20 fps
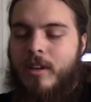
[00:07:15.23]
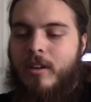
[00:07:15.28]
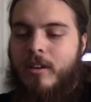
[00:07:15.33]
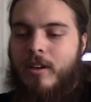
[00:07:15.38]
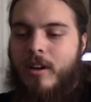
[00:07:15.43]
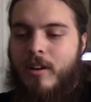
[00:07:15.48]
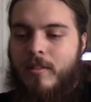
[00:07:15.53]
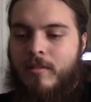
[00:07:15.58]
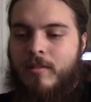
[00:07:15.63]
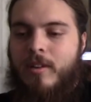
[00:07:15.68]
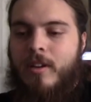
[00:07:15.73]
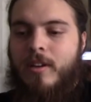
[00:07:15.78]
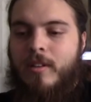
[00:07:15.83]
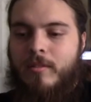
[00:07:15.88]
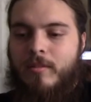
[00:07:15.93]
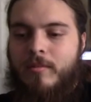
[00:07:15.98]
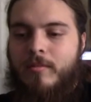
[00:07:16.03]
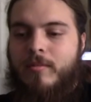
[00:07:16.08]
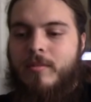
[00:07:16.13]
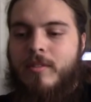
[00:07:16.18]

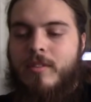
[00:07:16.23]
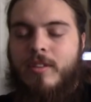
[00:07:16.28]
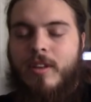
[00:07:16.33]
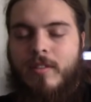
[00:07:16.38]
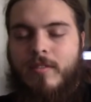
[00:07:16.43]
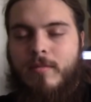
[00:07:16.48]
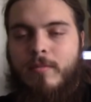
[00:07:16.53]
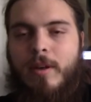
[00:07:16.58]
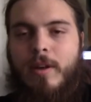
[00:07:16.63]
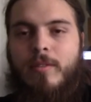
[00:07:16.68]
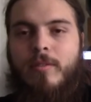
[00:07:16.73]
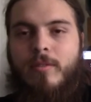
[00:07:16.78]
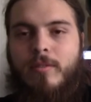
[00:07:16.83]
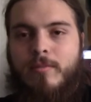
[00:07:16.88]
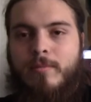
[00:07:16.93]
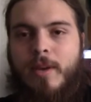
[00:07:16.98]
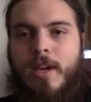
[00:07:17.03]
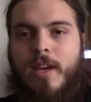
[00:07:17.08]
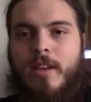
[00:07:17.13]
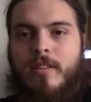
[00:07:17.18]
uncovering stuff about those
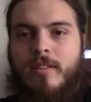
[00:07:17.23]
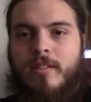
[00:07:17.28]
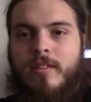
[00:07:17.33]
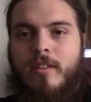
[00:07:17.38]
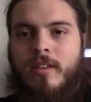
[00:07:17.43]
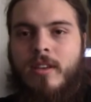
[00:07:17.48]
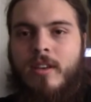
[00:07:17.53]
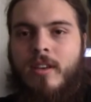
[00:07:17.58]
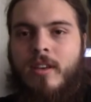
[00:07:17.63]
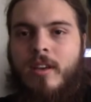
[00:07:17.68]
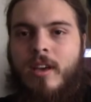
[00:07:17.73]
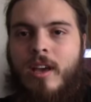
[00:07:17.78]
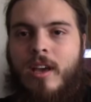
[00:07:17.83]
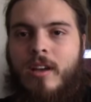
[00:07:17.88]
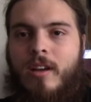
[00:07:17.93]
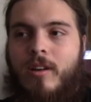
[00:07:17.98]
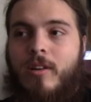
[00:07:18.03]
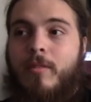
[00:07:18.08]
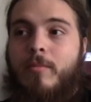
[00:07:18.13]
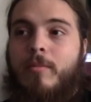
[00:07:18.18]
bands, and
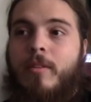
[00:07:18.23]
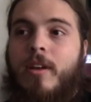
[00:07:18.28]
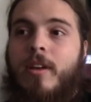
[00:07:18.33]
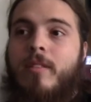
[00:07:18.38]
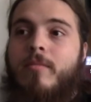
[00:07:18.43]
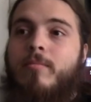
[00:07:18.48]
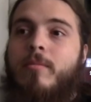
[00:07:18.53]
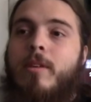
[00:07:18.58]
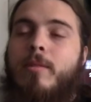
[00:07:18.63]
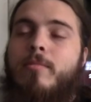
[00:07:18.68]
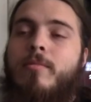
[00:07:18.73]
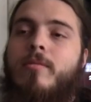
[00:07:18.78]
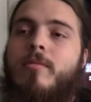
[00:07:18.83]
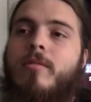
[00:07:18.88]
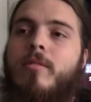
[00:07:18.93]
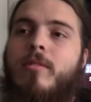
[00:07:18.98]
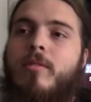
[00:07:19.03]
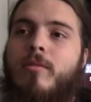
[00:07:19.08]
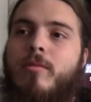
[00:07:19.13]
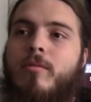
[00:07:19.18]
I hope that
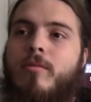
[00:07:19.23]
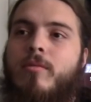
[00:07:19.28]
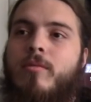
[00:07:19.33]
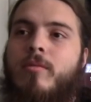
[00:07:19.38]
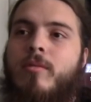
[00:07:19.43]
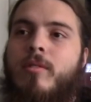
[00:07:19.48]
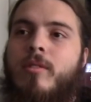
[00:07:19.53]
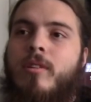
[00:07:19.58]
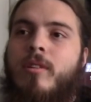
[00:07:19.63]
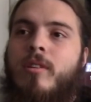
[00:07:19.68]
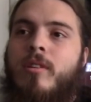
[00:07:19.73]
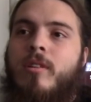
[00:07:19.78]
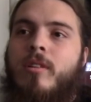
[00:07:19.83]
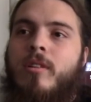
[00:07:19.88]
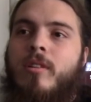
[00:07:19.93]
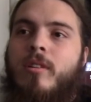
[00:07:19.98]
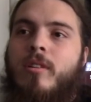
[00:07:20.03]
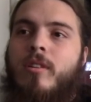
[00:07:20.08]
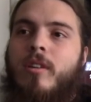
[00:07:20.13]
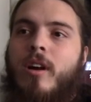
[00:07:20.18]
people who
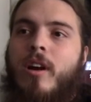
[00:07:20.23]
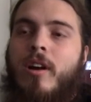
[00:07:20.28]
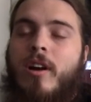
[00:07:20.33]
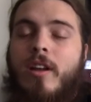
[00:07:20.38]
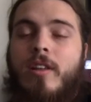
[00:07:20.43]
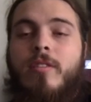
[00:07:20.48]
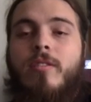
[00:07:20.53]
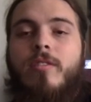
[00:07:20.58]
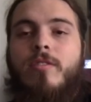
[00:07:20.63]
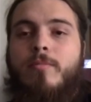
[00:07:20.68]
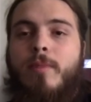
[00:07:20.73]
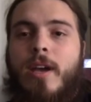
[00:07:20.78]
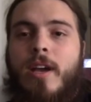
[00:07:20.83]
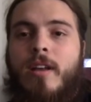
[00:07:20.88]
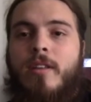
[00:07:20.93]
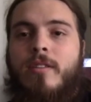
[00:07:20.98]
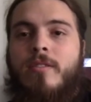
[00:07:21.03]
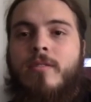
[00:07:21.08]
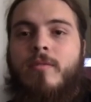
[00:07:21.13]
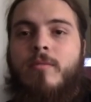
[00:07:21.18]
are in those
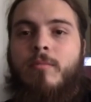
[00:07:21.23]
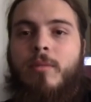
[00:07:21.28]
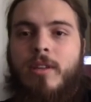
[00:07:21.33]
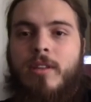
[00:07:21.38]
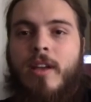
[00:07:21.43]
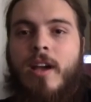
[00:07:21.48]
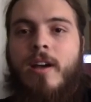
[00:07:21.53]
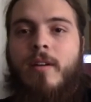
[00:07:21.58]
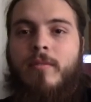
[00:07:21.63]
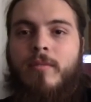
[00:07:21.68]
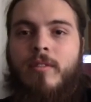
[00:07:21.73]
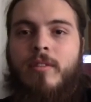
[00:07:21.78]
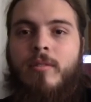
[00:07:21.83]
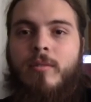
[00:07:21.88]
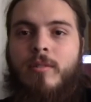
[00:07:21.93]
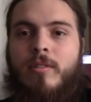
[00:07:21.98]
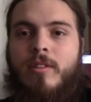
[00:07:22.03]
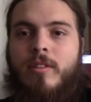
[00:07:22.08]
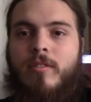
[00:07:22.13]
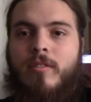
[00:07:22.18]
bands will be down for
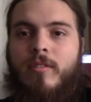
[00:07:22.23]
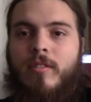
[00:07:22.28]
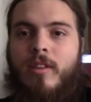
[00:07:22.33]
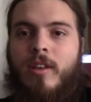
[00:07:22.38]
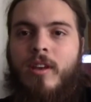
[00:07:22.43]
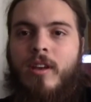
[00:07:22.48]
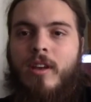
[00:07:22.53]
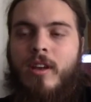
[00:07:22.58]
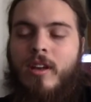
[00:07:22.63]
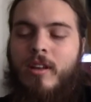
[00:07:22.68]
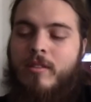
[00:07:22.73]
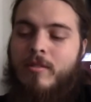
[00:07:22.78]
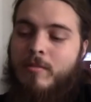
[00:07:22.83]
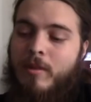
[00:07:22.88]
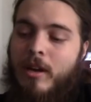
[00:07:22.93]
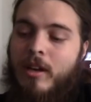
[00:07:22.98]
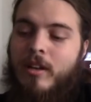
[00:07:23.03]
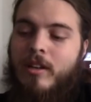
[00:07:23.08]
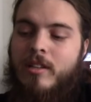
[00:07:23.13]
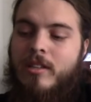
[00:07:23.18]
doing such a thing. And it's
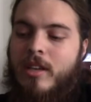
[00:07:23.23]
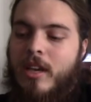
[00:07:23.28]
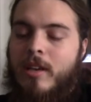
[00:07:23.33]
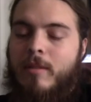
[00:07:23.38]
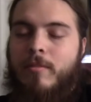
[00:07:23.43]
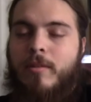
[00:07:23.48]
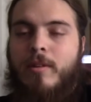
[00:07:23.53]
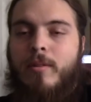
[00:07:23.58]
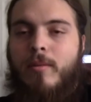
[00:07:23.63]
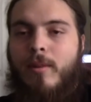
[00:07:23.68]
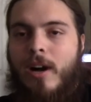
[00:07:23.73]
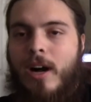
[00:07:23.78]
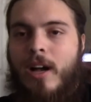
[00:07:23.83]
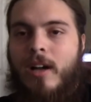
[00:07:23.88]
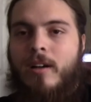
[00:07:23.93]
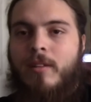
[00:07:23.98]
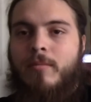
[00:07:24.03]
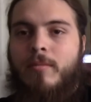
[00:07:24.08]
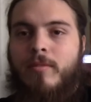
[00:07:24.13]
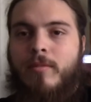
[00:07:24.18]
probably going to take me a
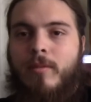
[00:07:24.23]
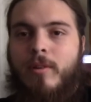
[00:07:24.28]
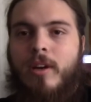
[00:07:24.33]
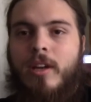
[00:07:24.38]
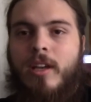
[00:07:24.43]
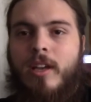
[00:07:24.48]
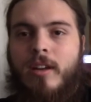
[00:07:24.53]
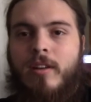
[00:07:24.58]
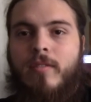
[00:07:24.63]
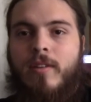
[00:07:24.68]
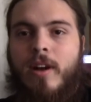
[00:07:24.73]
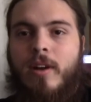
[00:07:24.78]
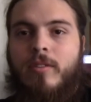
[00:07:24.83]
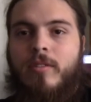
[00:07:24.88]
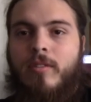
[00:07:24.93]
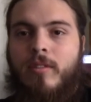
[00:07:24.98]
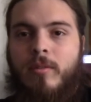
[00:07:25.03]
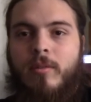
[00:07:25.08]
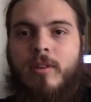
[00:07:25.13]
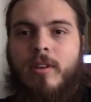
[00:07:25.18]
while before I get around
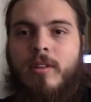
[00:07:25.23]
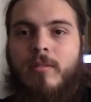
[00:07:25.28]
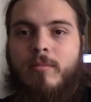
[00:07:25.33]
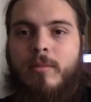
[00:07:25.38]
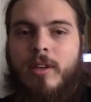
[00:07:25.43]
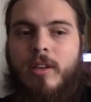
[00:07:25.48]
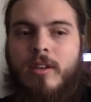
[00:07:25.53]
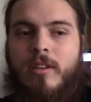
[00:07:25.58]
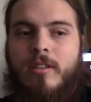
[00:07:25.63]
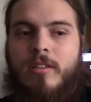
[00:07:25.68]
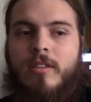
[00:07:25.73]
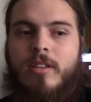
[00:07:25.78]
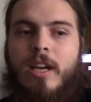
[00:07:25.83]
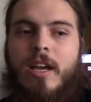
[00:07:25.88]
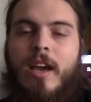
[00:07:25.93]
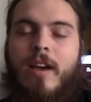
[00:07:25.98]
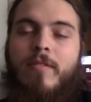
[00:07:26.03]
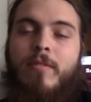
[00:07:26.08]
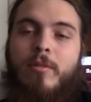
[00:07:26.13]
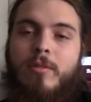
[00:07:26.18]
to doing it because I
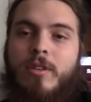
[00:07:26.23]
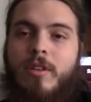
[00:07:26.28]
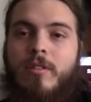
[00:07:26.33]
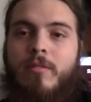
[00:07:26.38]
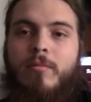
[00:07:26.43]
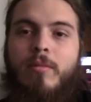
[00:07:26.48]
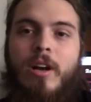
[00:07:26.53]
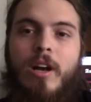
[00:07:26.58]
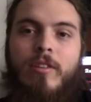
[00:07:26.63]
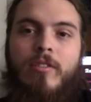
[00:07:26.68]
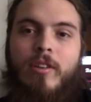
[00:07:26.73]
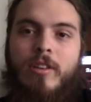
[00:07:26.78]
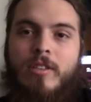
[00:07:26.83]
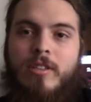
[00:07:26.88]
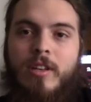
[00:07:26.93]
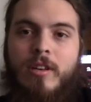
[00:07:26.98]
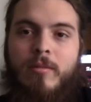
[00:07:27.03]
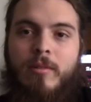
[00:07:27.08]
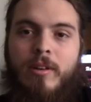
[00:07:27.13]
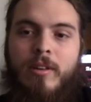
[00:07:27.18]
have those other projects
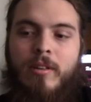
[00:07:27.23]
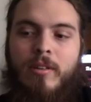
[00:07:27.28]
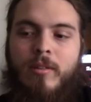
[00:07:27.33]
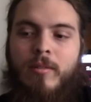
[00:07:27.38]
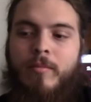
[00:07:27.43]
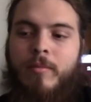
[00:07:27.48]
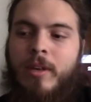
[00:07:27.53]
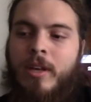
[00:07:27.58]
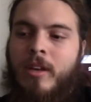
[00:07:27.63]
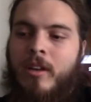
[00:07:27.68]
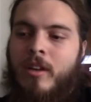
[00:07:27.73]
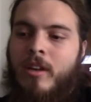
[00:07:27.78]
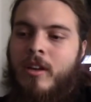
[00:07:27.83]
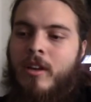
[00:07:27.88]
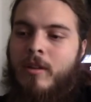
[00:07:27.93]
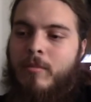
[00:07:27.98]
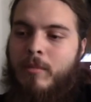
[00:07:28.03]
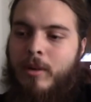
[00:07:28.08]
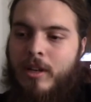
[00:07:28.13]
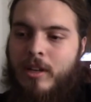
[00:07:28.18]
that I want to do,
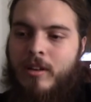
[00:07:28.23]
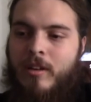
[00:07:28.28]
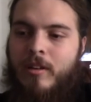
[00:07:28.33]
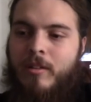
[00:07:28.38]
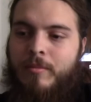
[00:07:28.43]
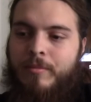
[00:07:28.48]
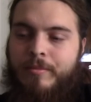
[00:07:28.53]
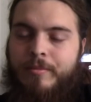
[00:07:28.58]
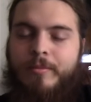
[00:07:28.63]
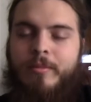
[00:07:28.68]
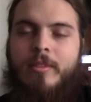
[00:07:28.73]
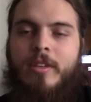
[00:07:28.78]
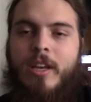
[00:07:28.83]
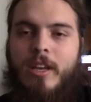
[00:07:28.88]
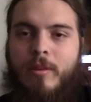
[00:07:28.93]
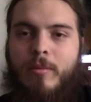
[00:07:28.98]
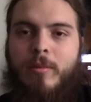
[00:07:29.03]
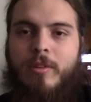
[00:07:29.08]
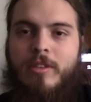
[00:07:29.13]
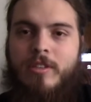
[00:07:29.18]
but you know, you
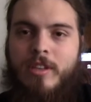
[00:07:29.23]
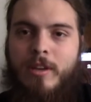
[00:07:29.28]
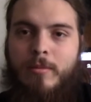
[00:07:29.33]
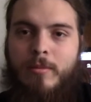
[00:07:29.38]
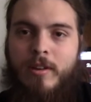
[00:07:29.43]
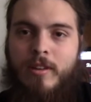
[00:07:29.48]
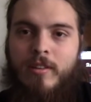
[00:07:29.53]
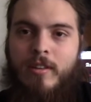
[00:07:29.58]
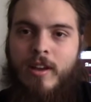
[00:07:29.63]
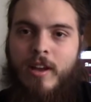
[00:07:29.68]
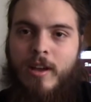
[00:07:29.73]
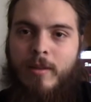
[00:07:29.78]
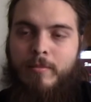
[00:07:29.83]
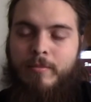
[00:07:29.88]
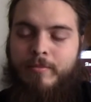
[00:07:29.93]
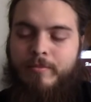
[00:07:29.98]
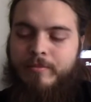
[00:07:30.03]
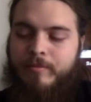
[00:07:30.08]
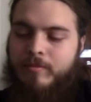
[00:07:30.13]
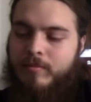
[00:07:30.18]
take it one step at a time,